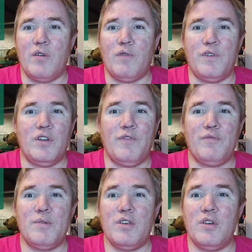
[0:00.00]
or if you're not
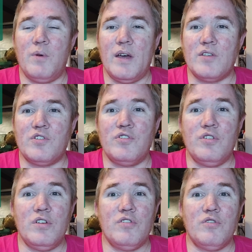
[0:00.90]
from the US, do
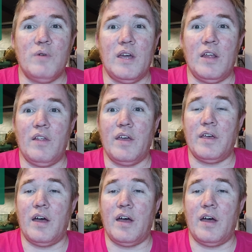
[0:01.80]
you do any like